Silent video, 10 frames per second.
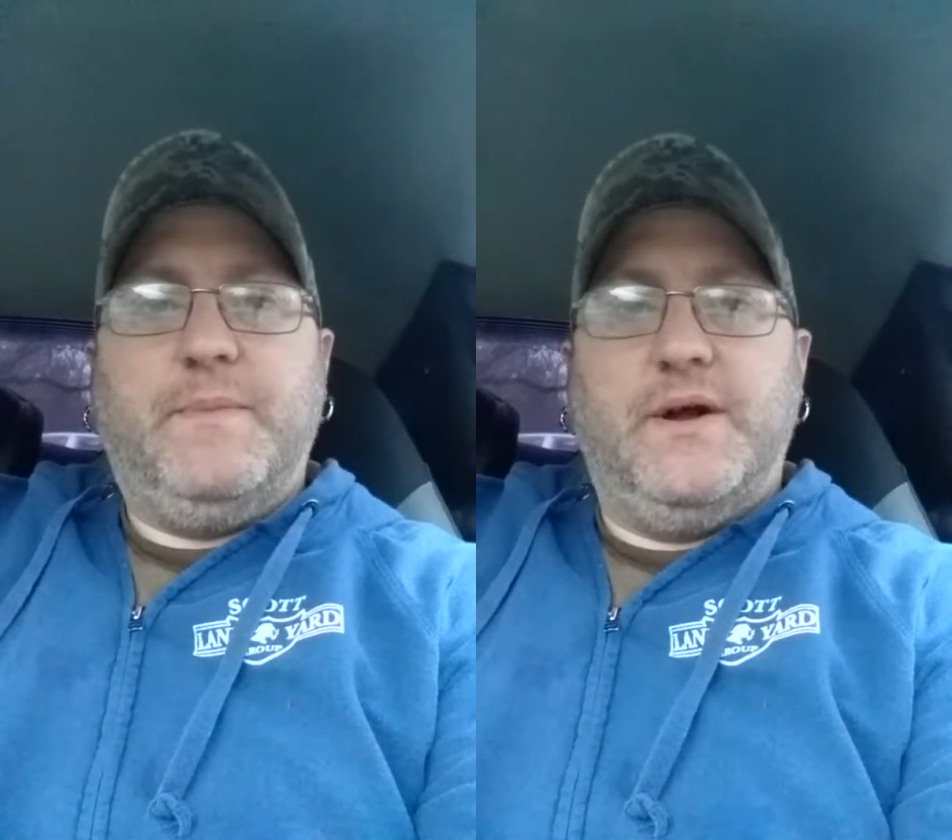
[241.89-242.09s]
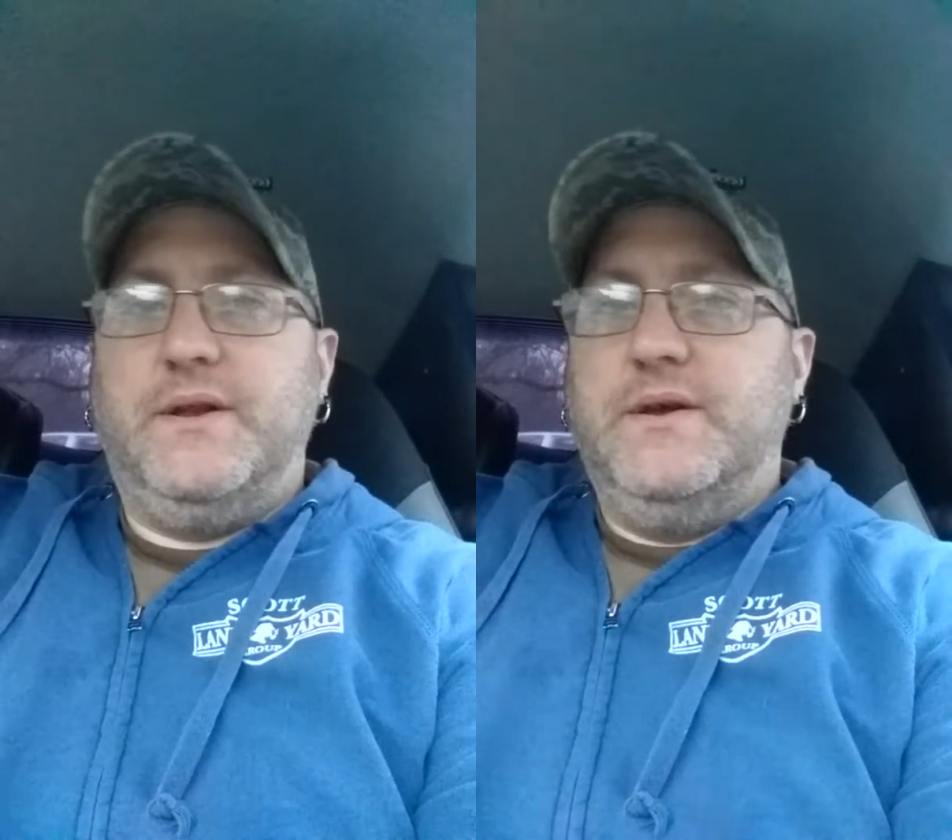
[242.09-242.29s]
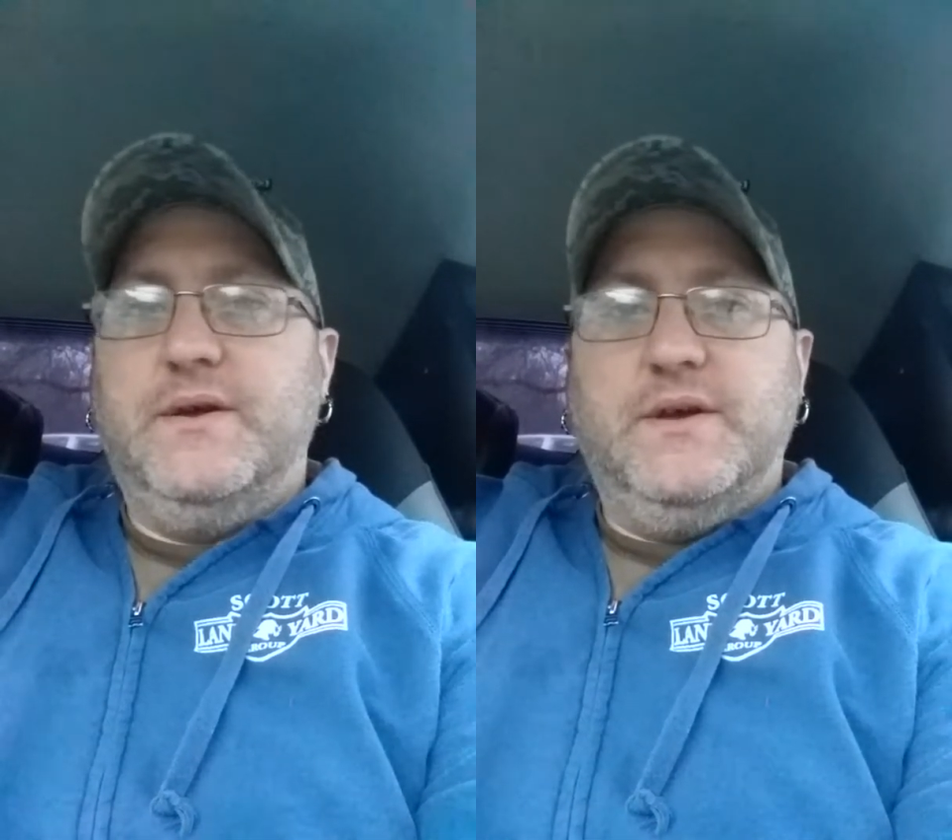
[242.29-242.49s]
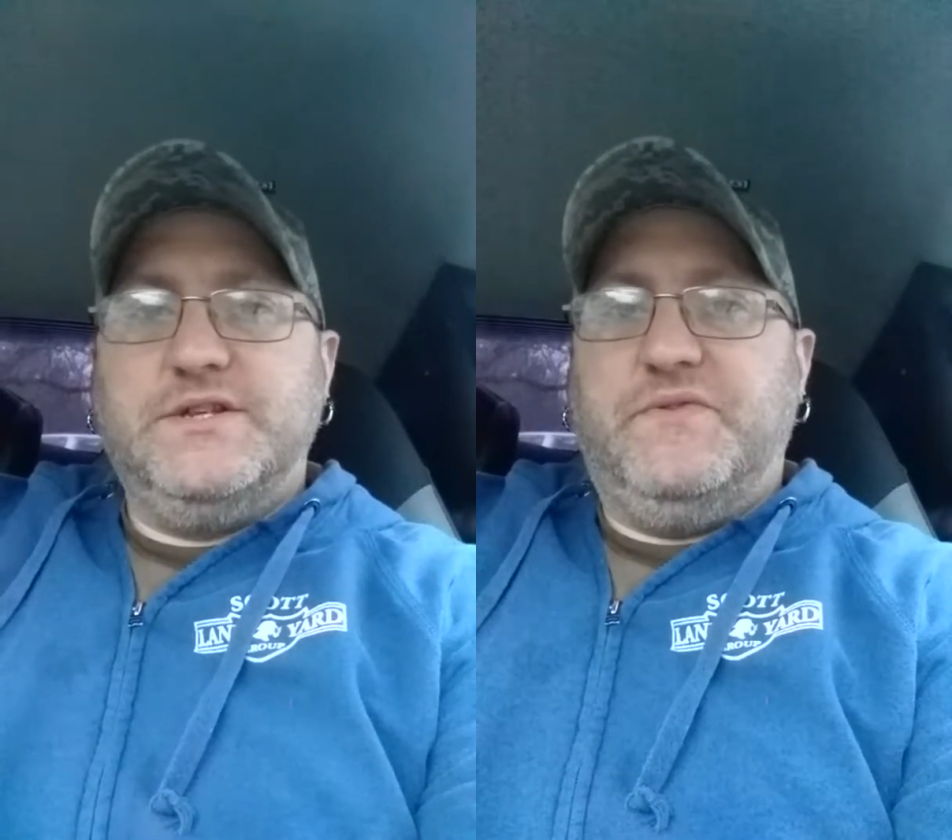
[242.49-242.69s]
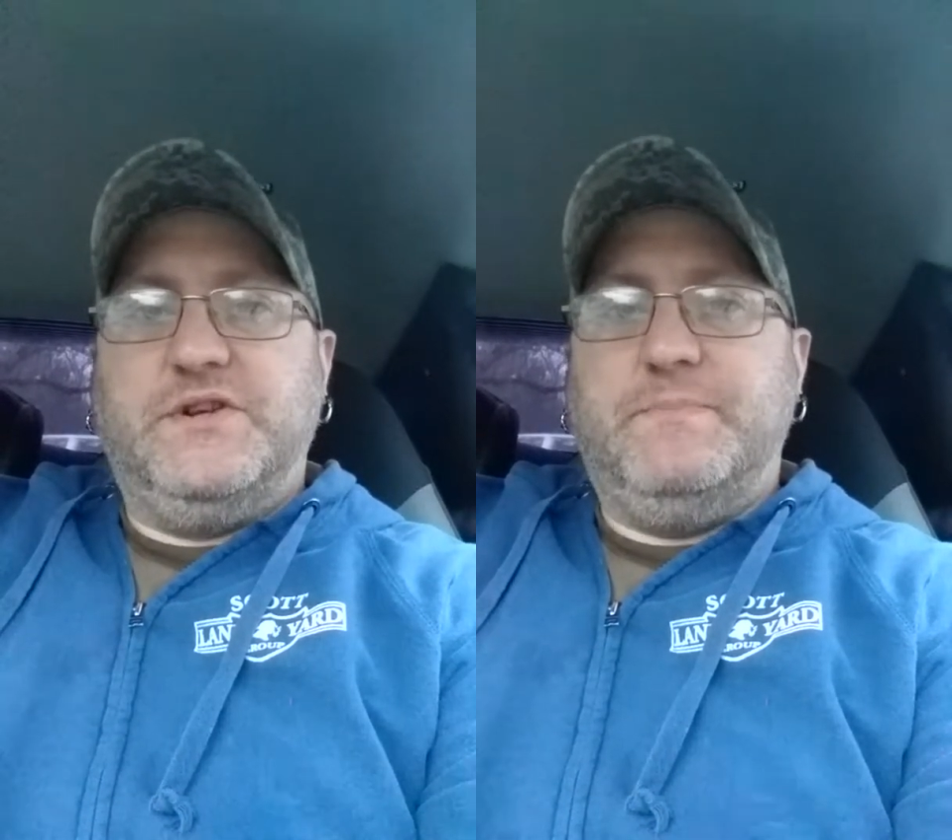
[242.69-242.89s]
But
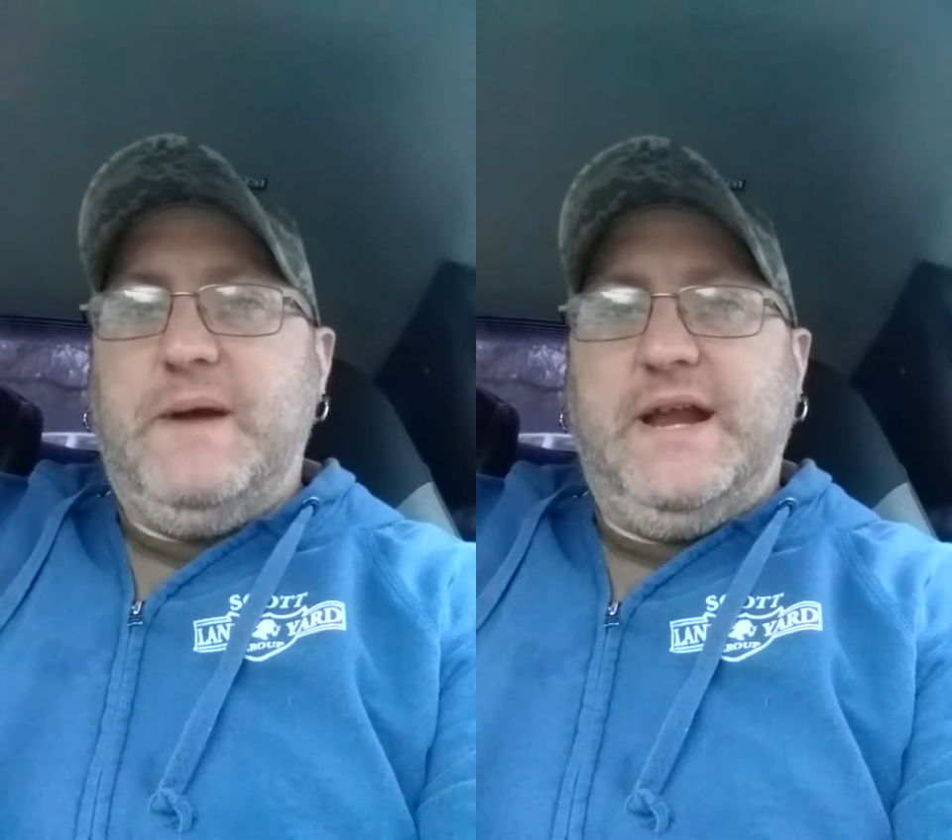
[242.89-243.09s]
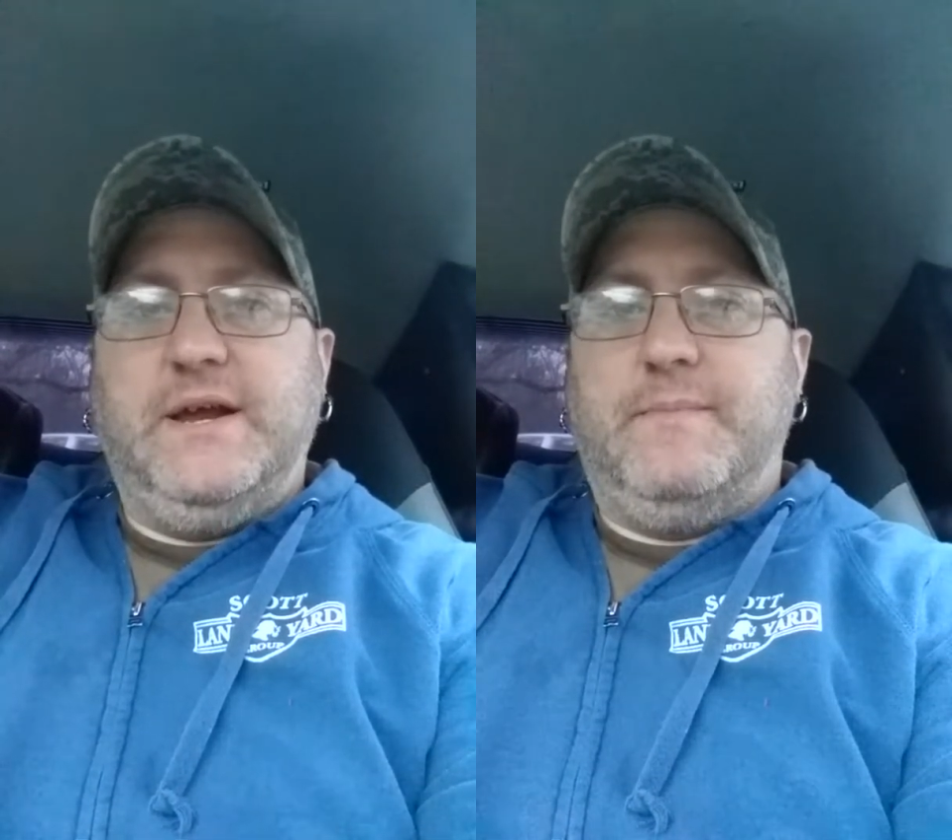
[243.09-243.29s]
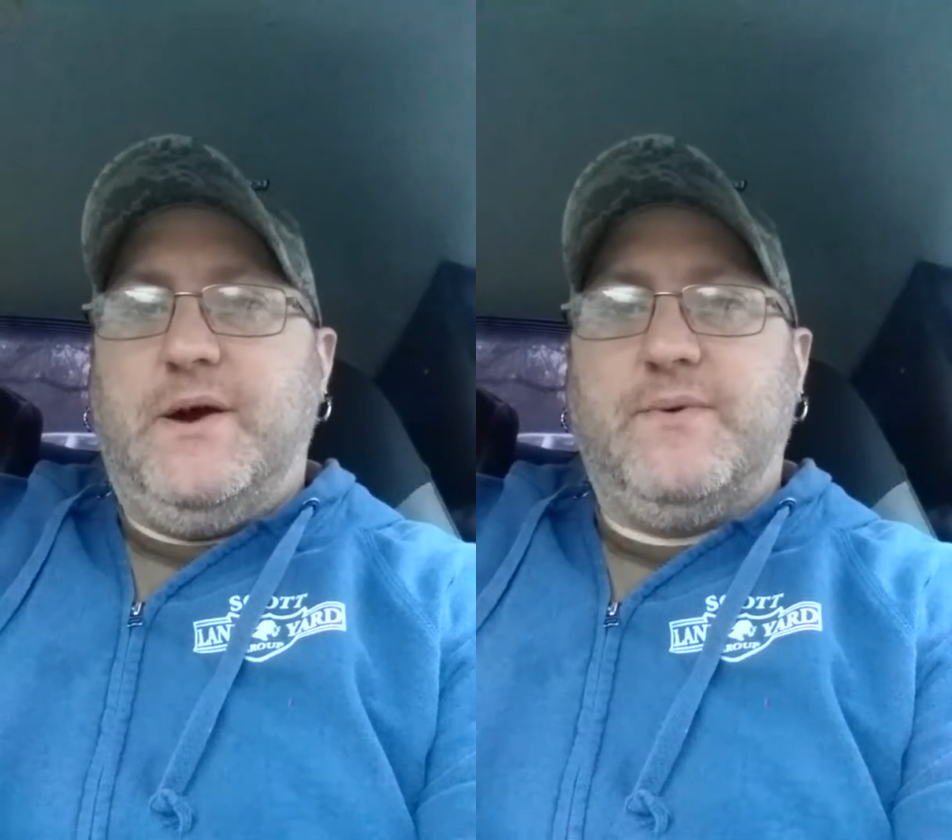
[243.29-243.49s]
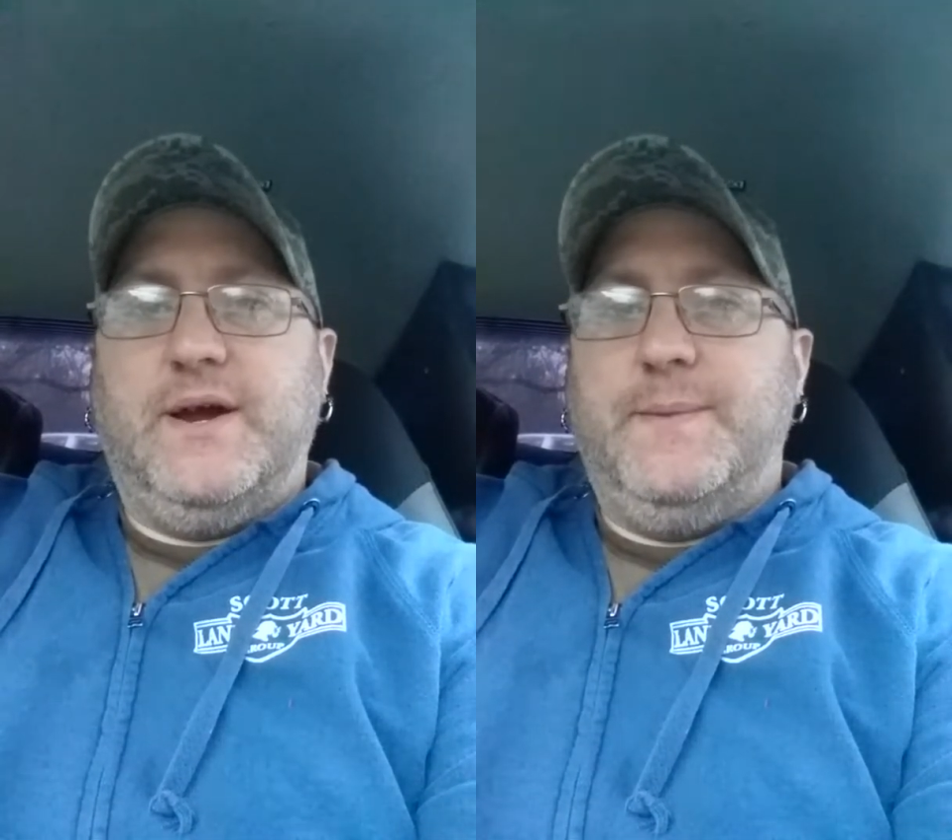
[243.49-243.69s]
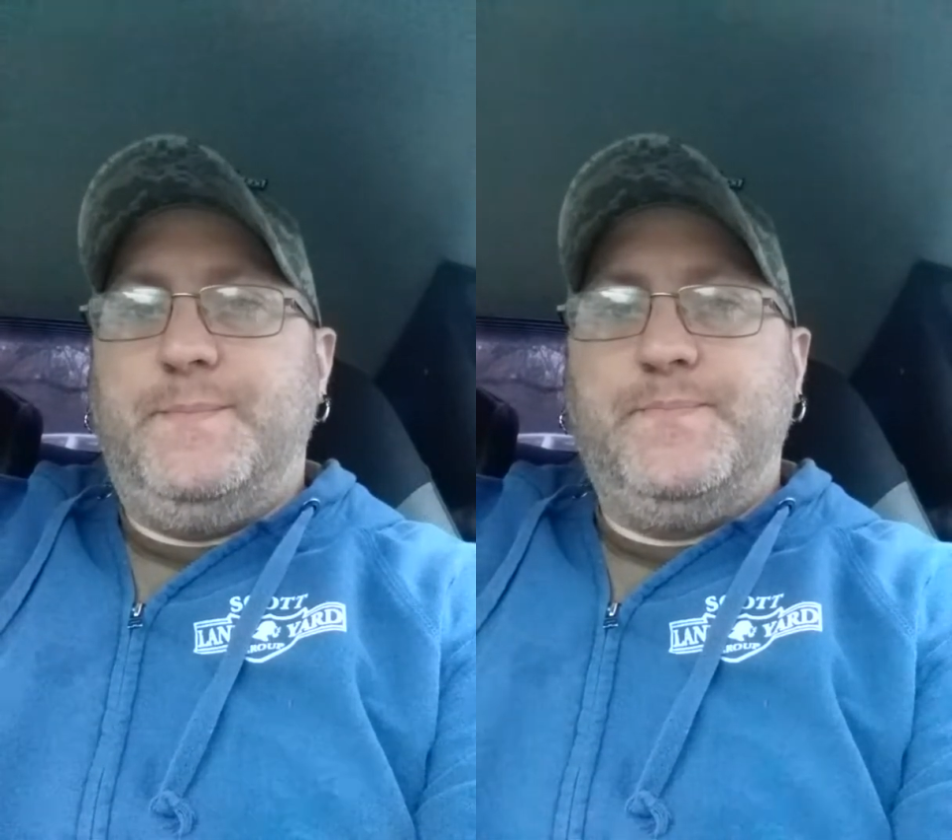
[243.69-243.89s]
as far as banning them
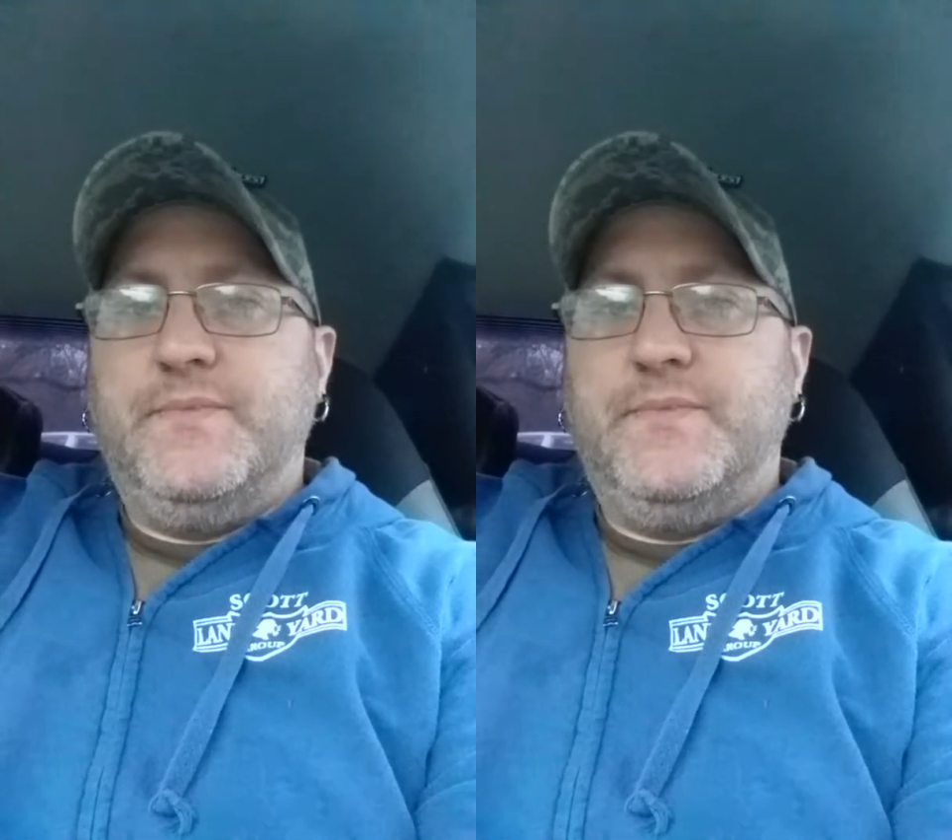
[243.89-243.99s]
outright,